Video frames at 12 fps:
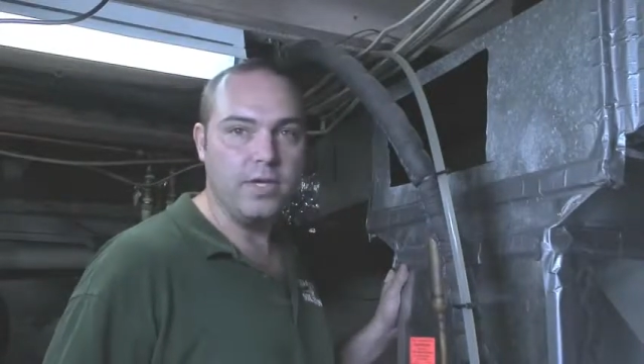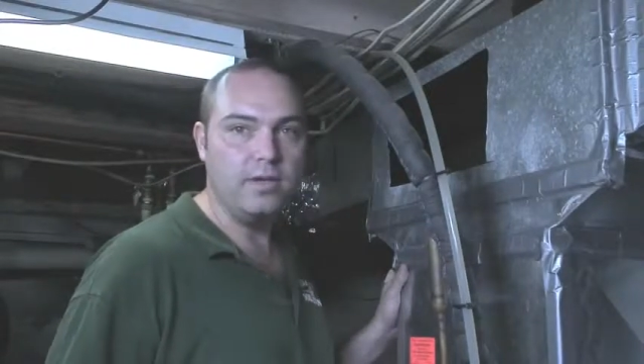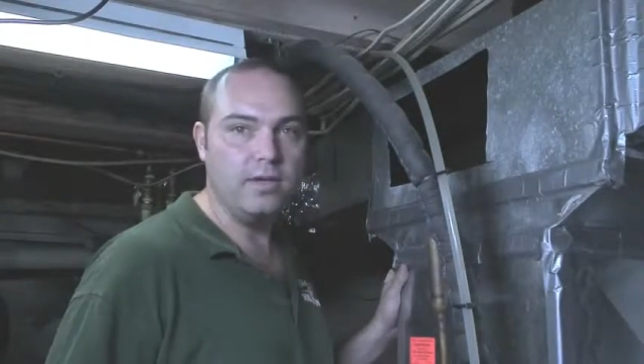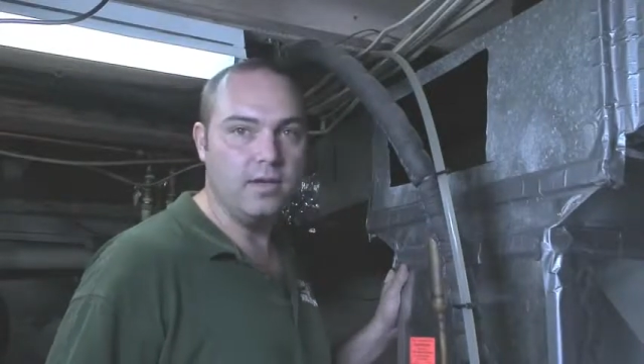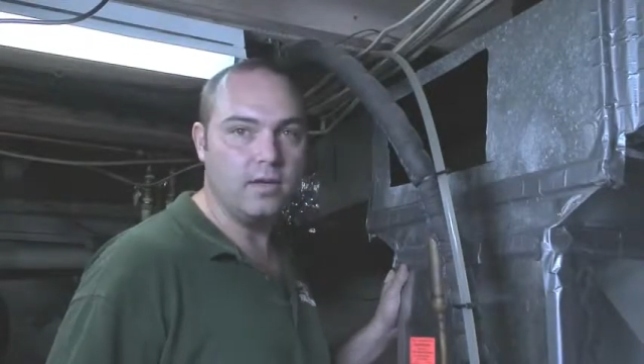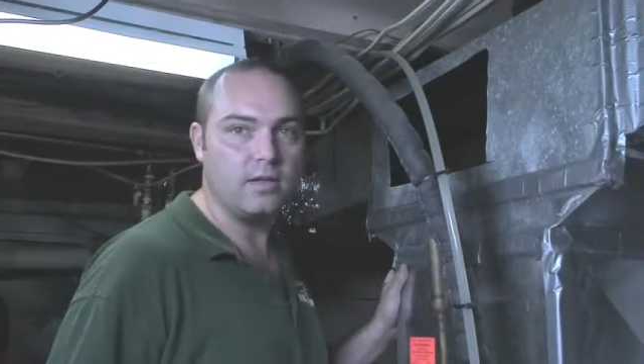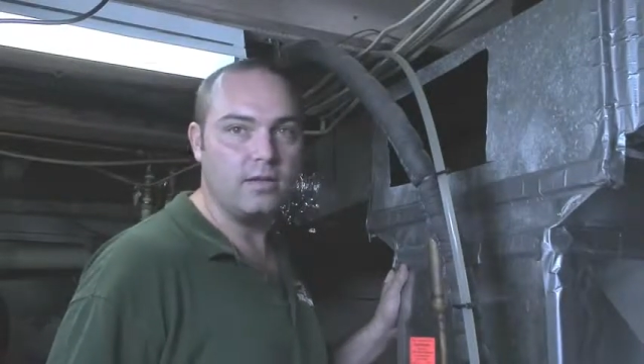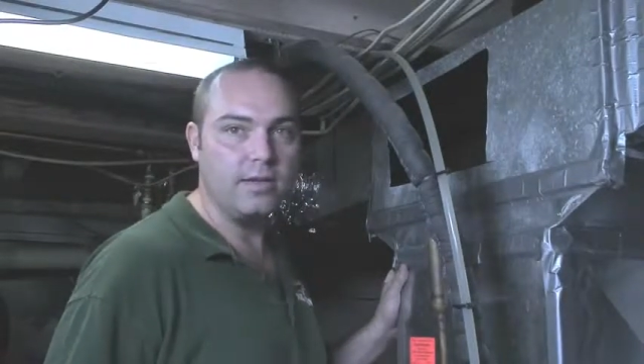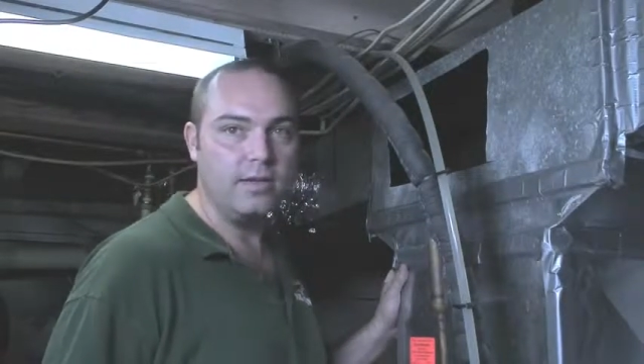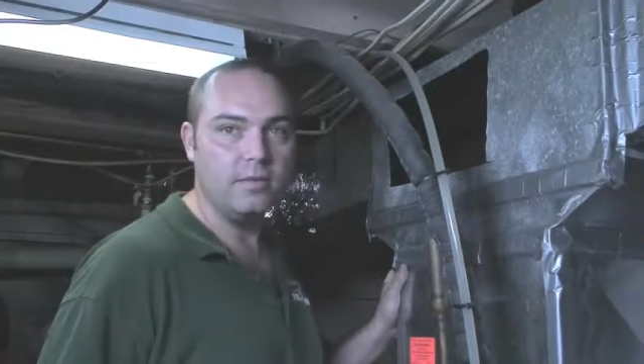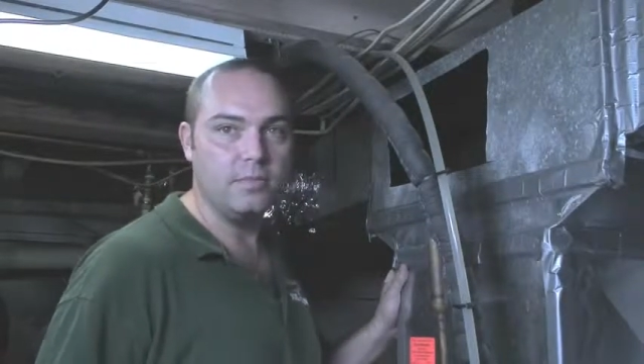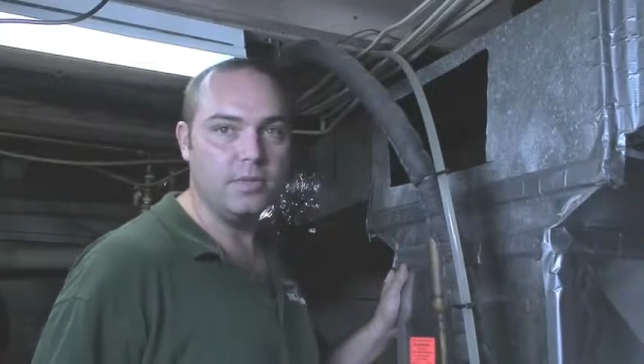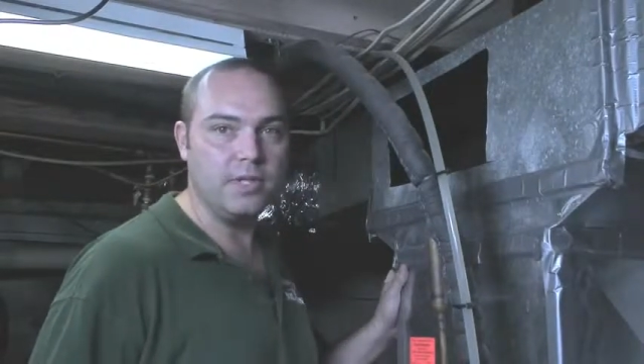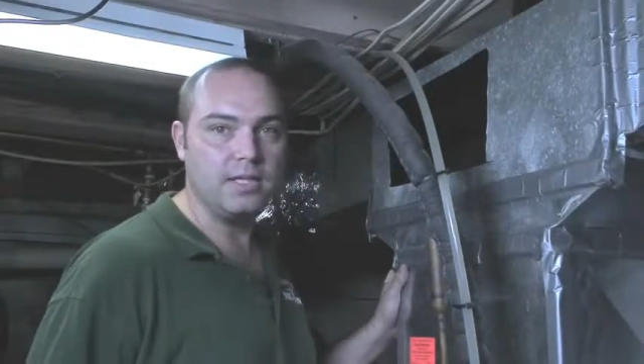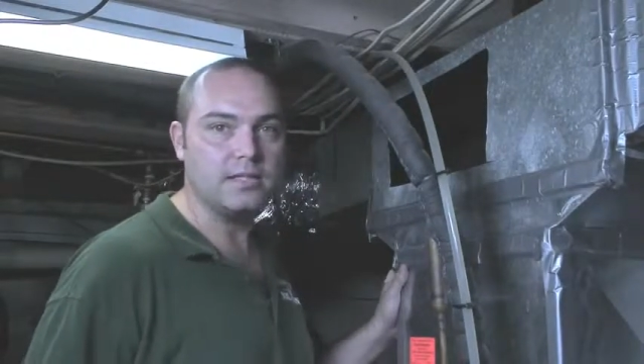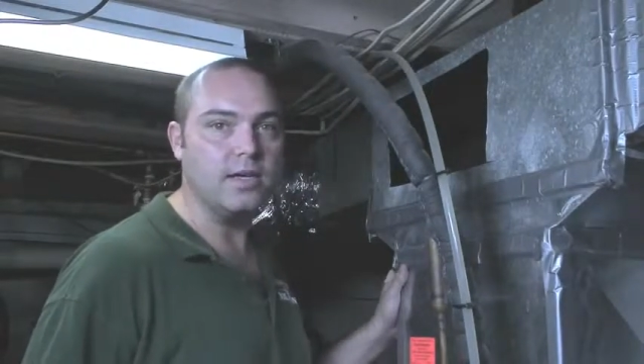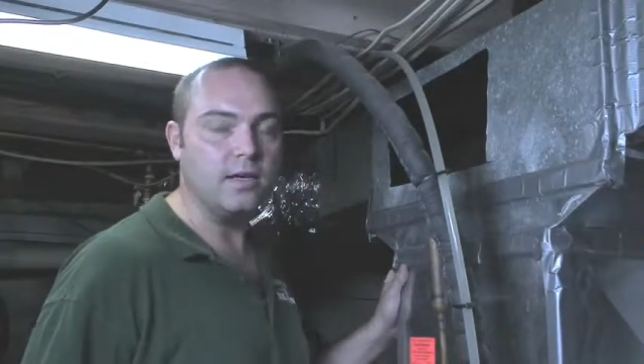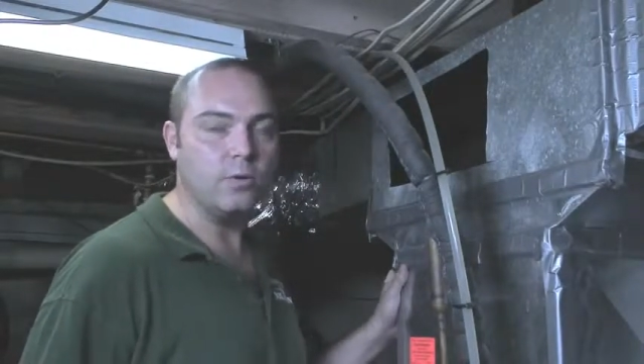need duct cleaning, but
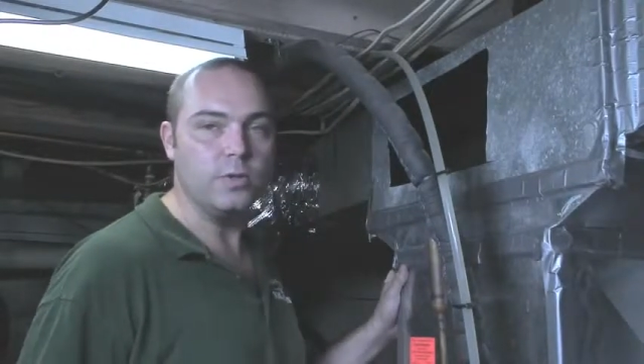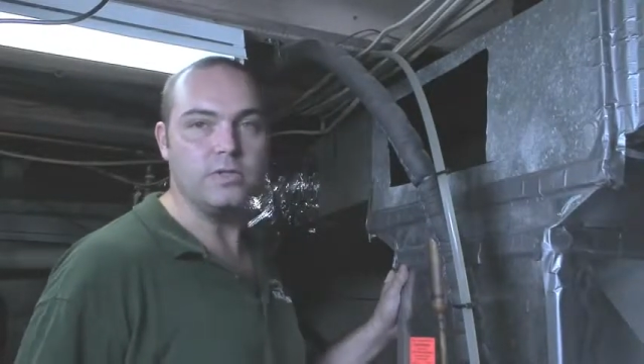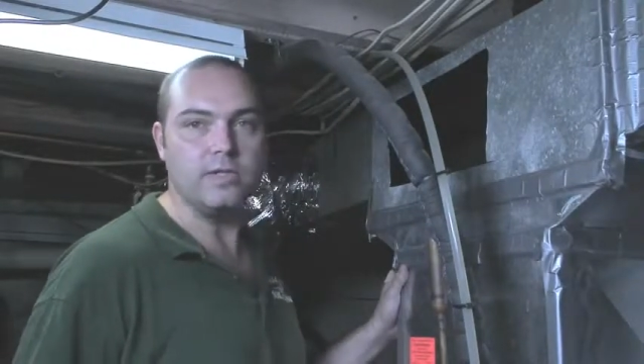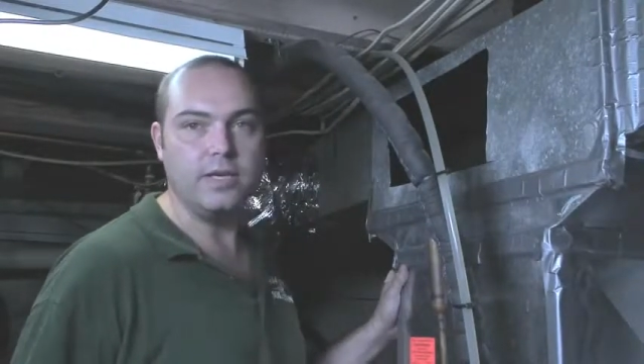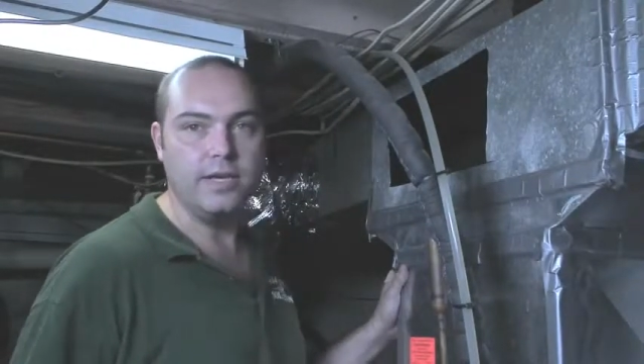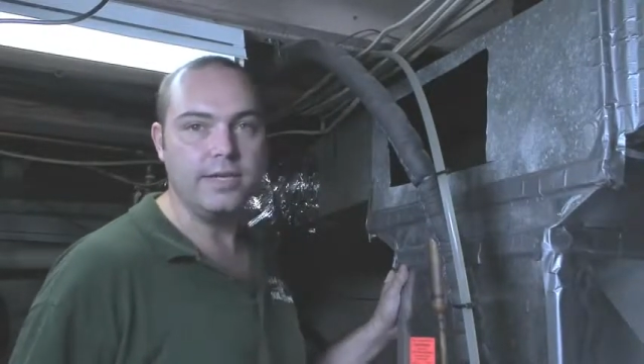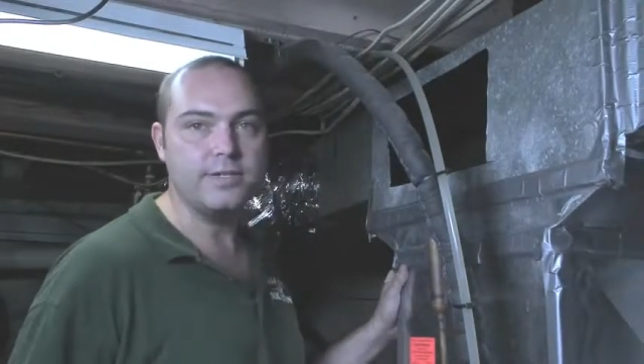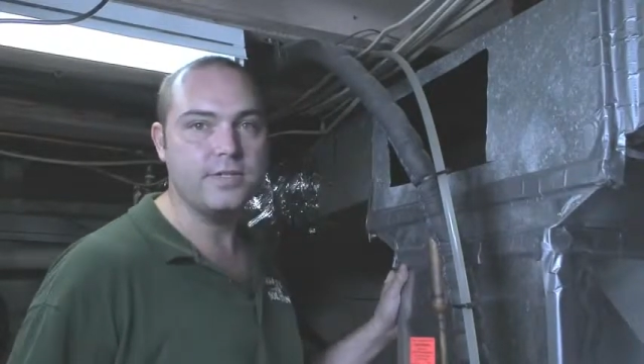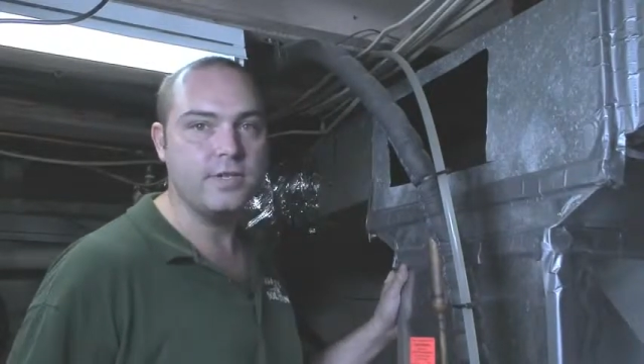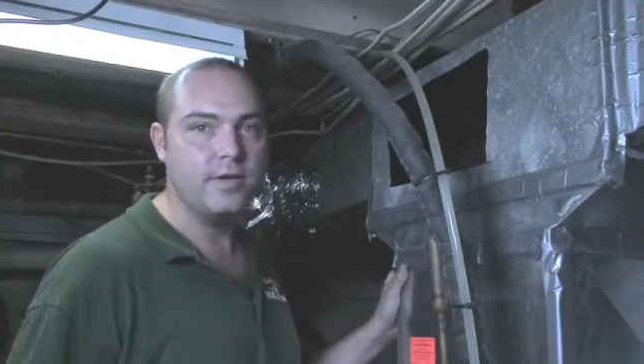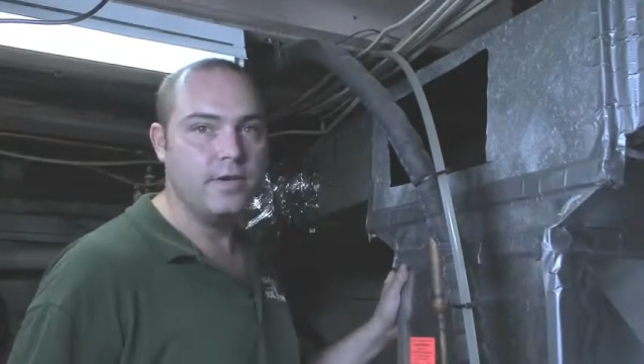that's not always the case.